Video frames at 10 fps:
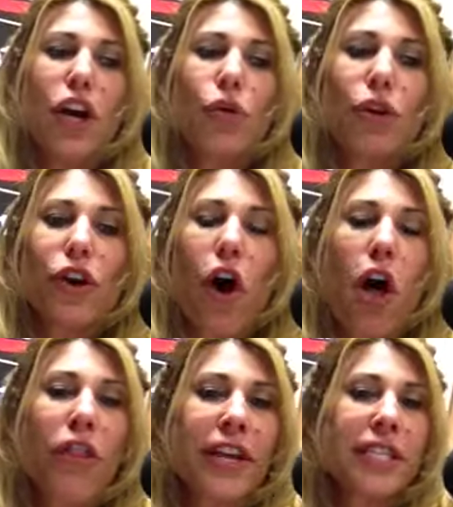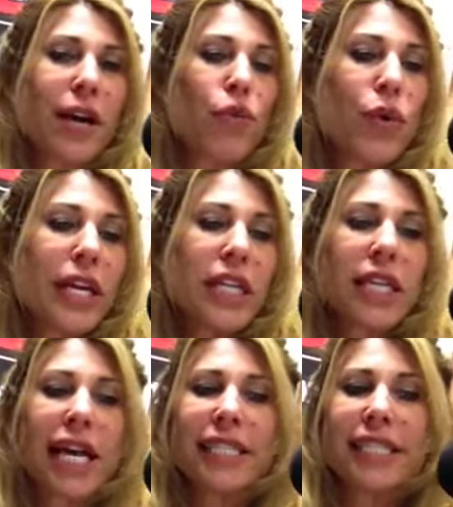With all things I wheel
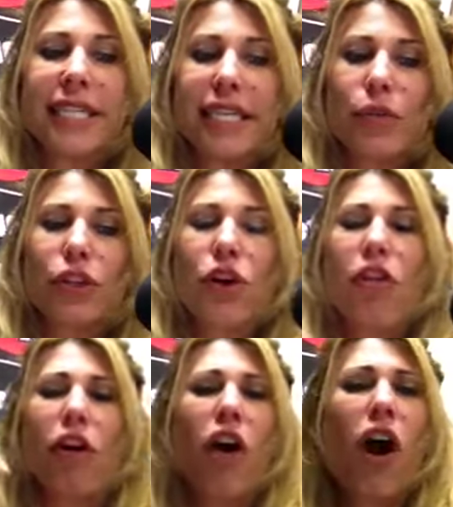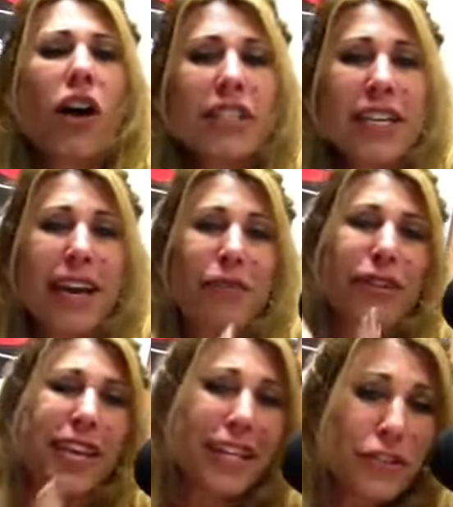and I deal, with all the calls I get,
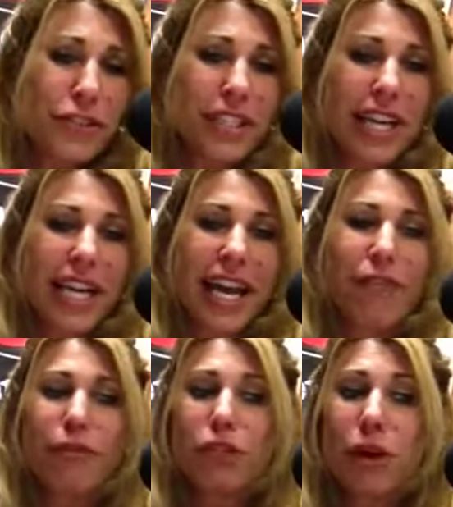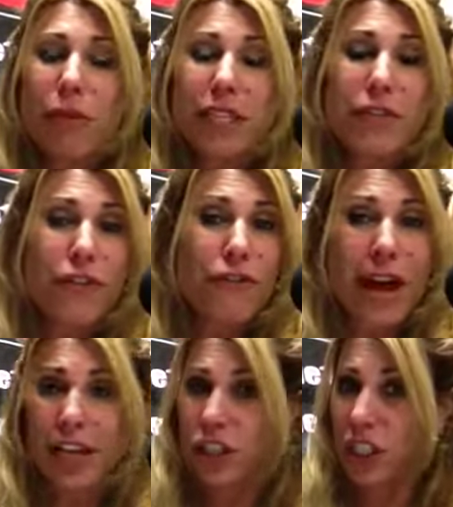with interests I get from so many different
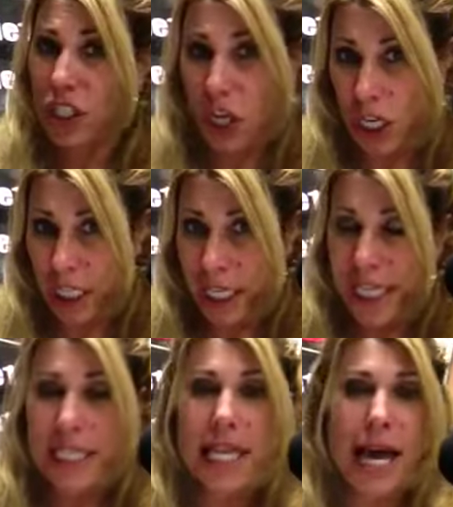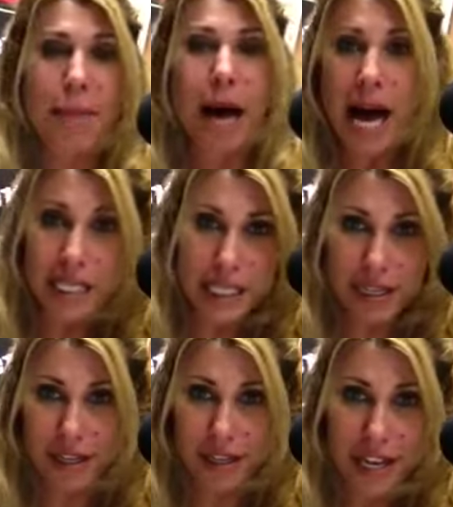factions, darling, it's like
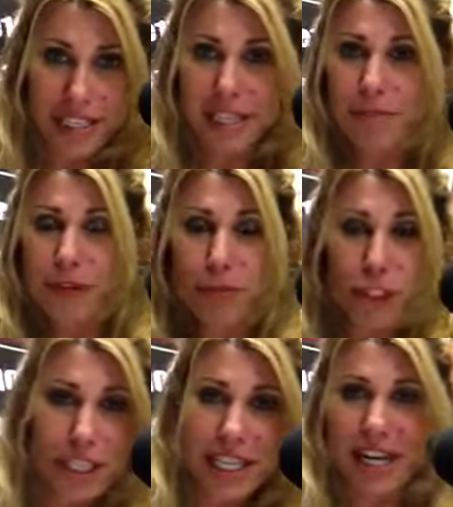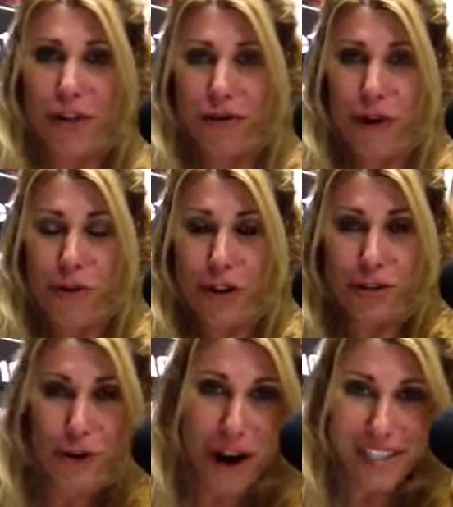pasta. Sometimes you just got to throw it on
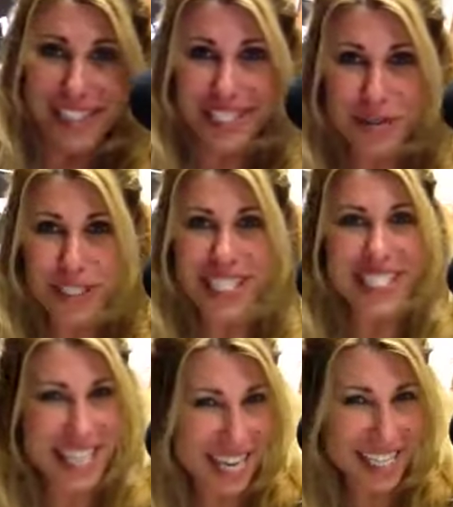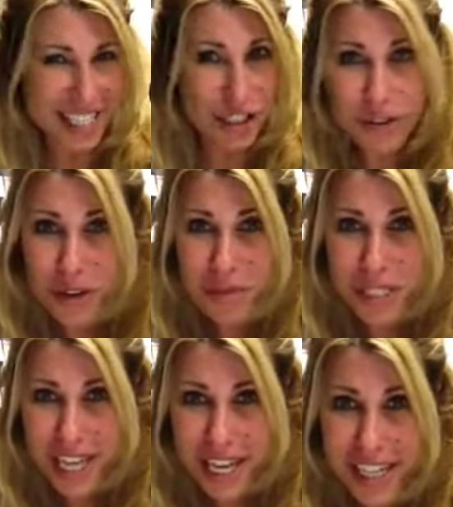the wall and see what sticks. Do you know what I'm
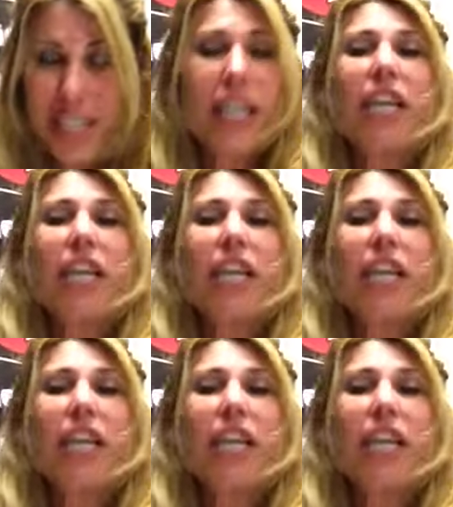saying?